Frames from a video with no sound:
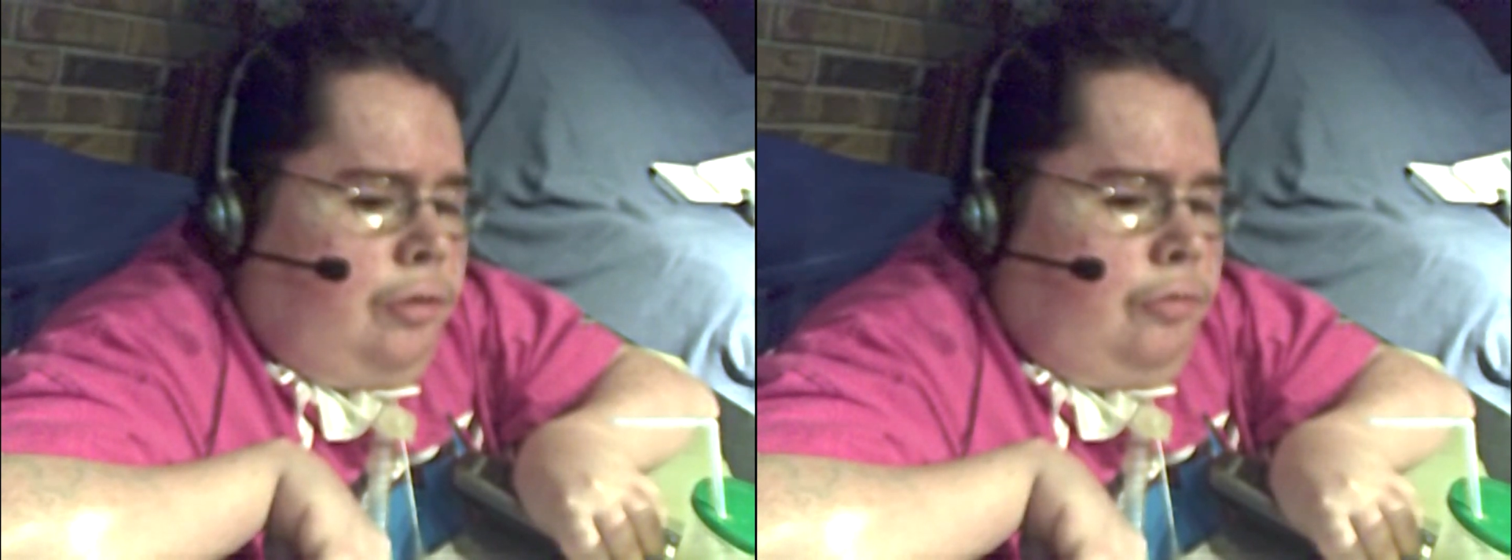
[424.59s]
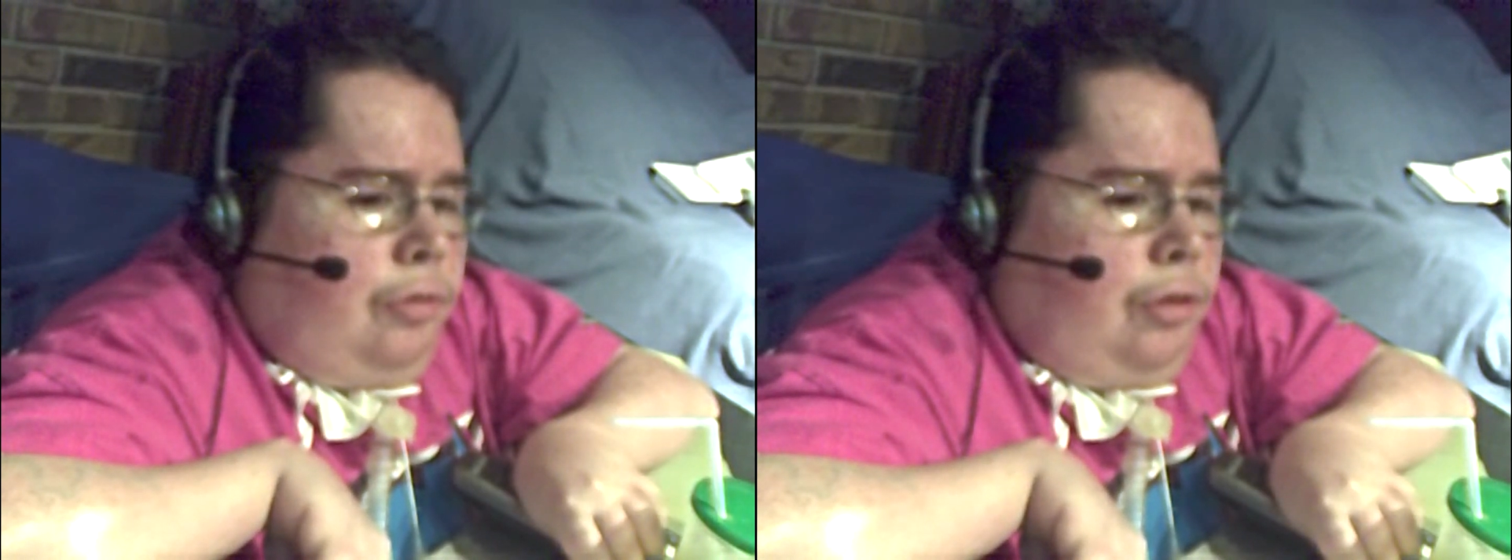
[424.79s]

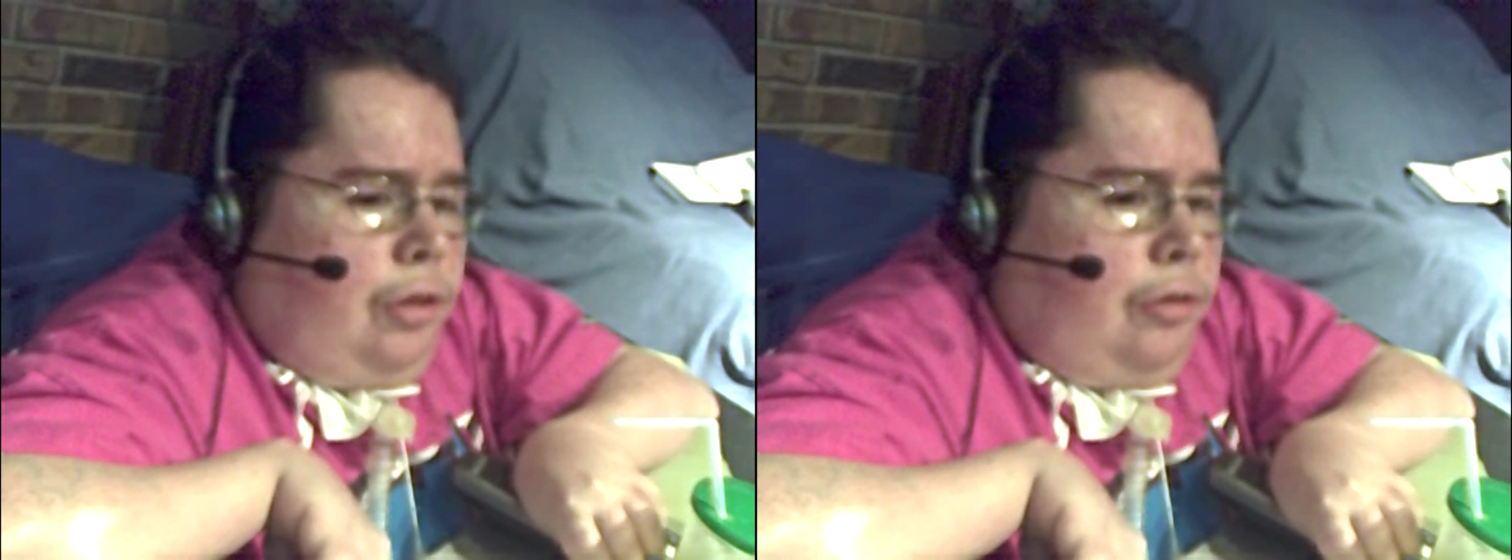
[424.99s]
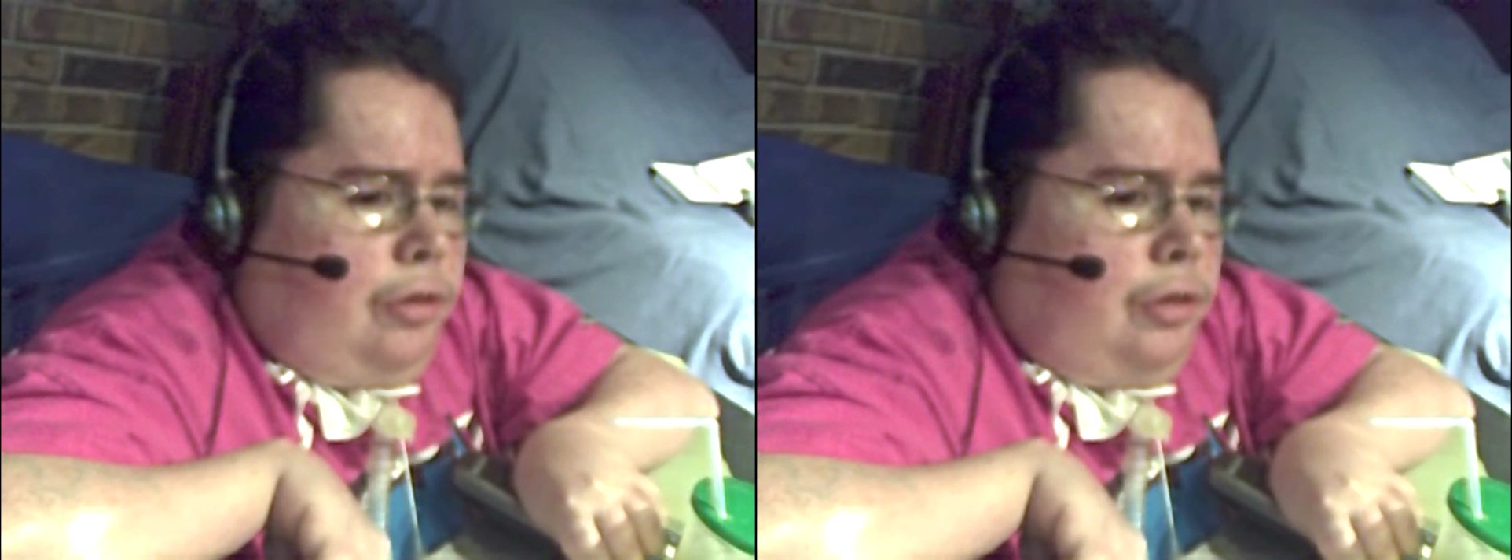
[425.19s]
for Hell
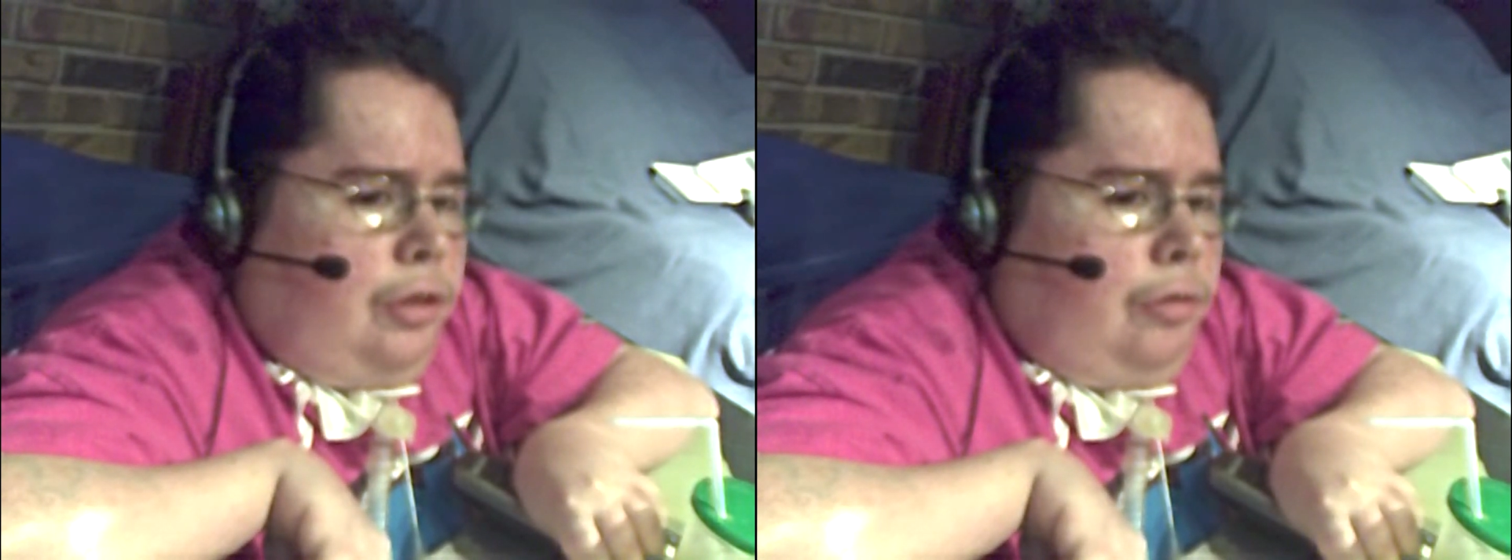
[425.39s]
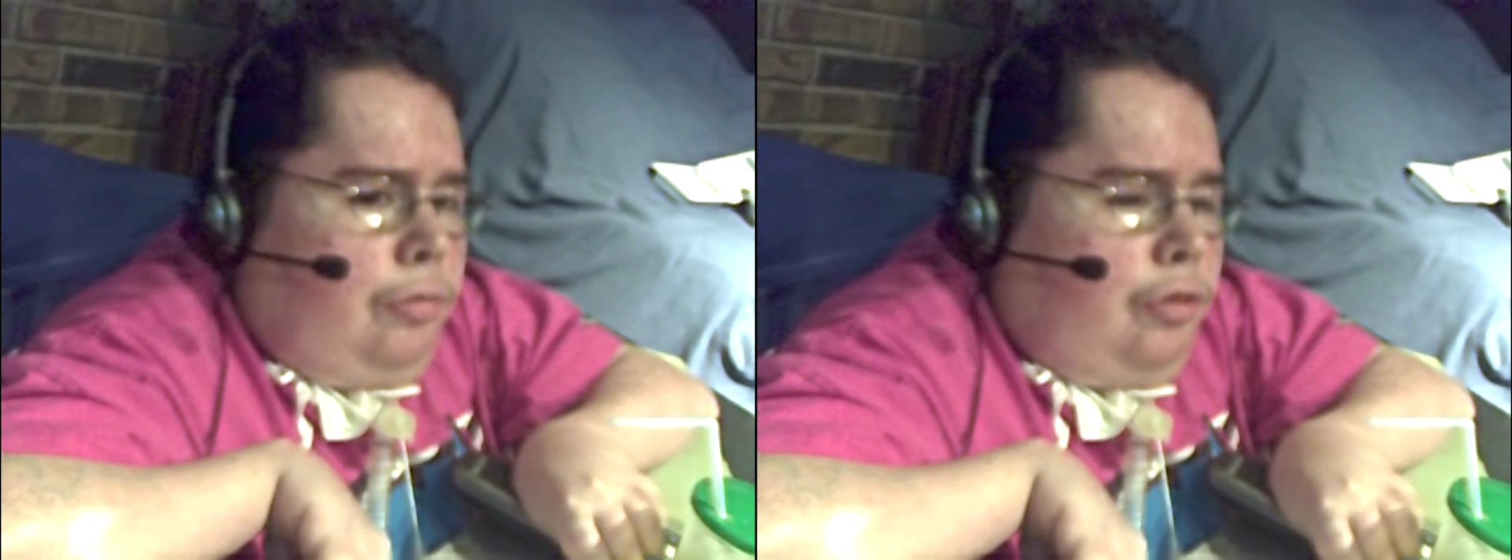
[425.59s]
in a
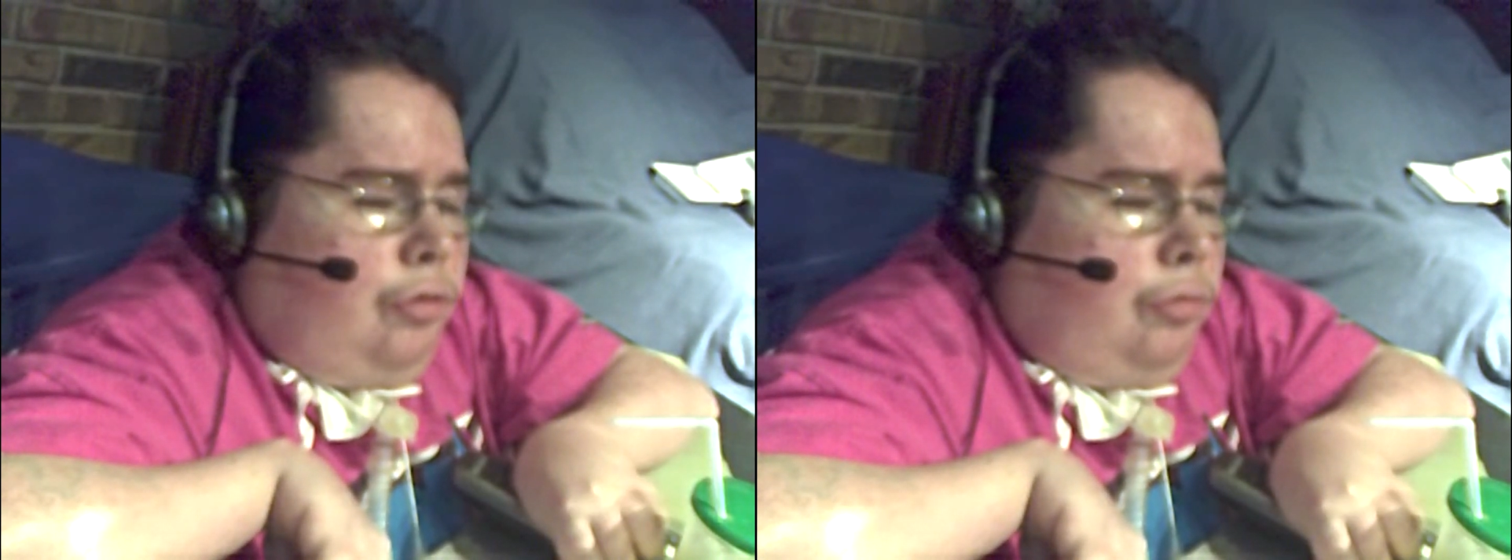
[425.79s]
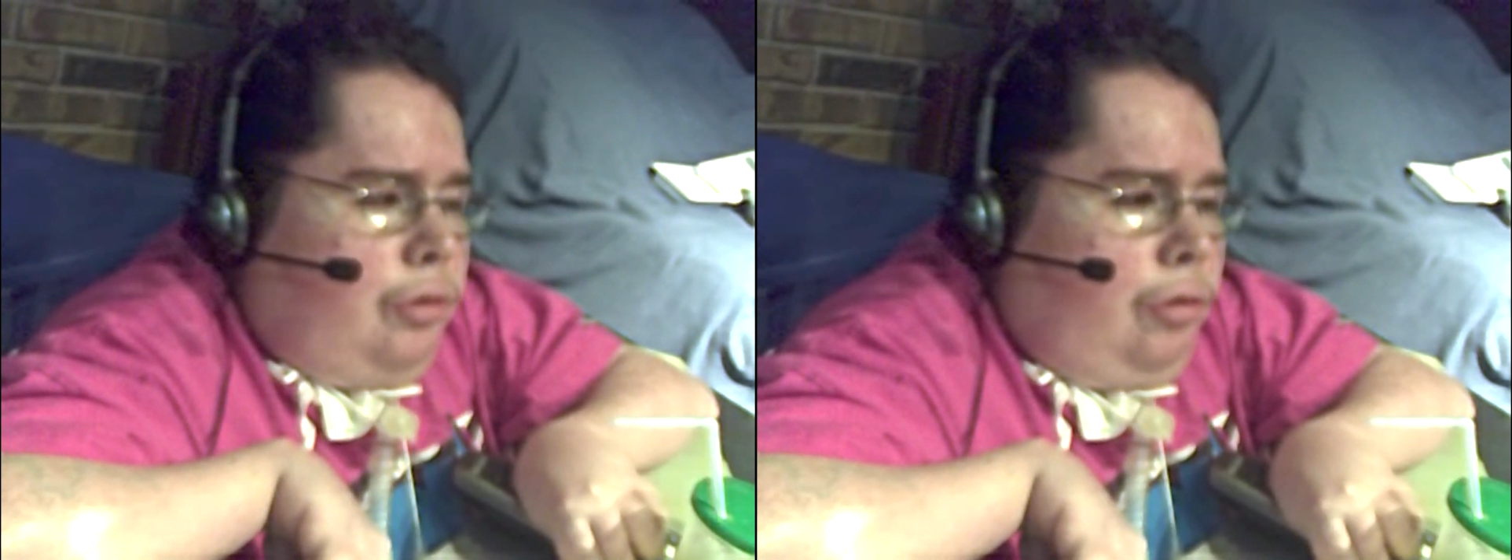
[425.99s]
Cell, which
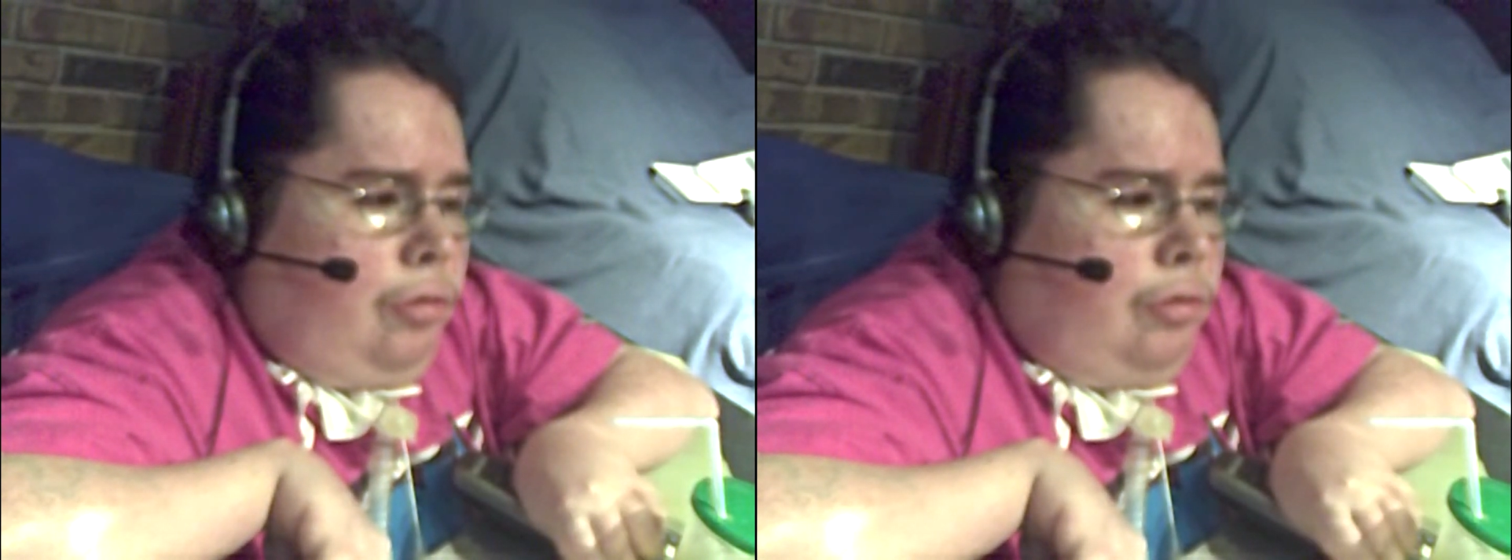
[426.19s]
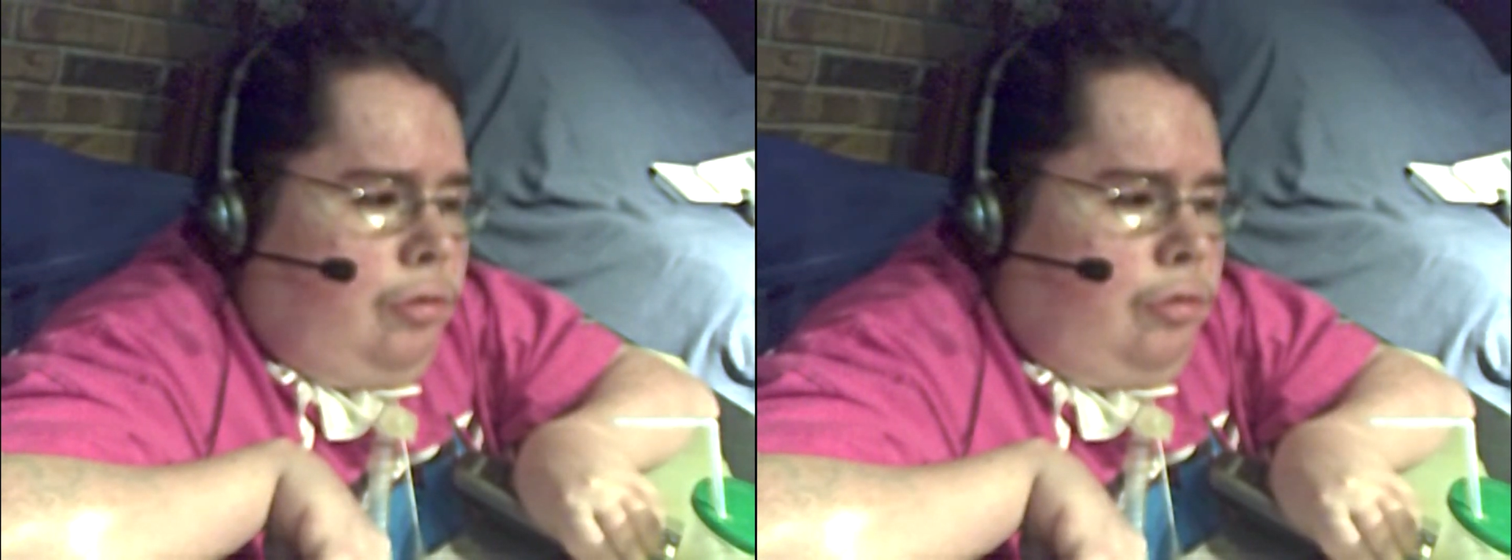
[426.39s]
we all
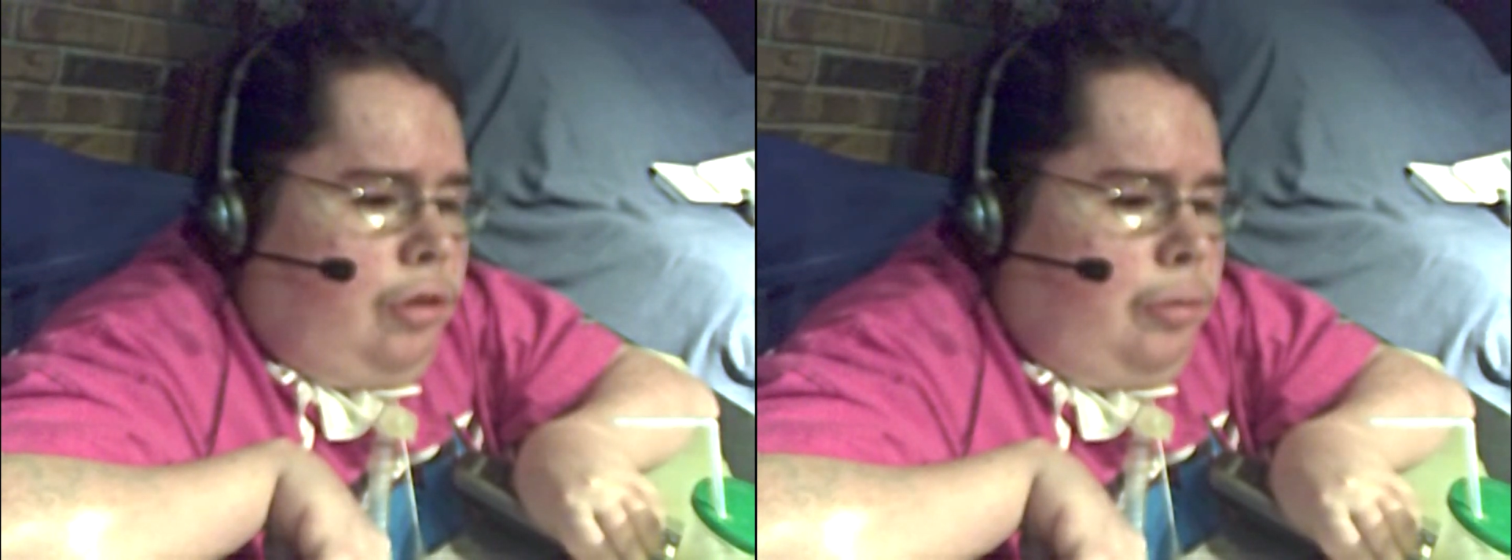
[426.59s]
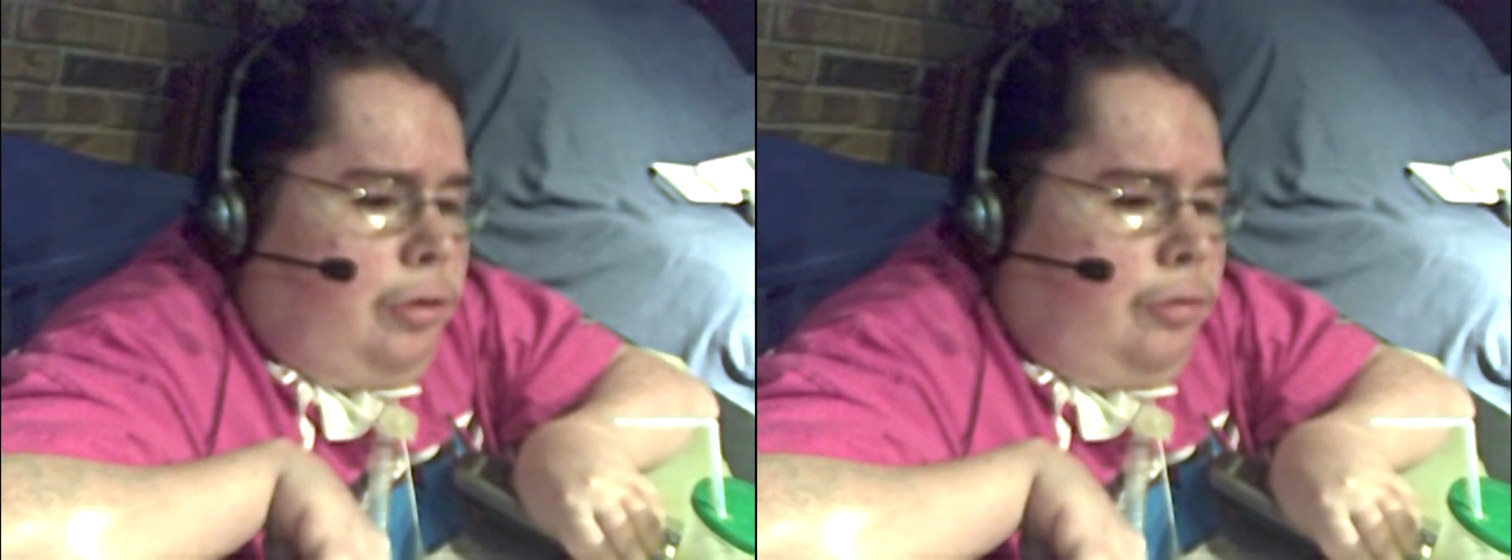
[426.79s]
saw
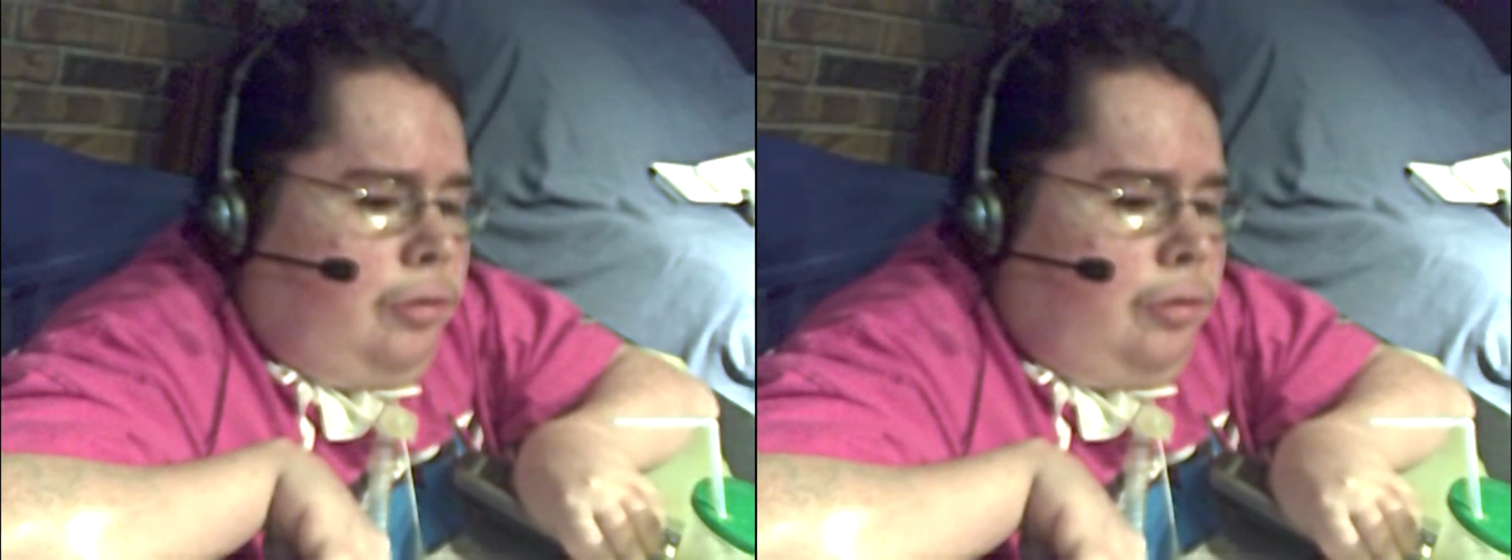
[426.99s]
coming.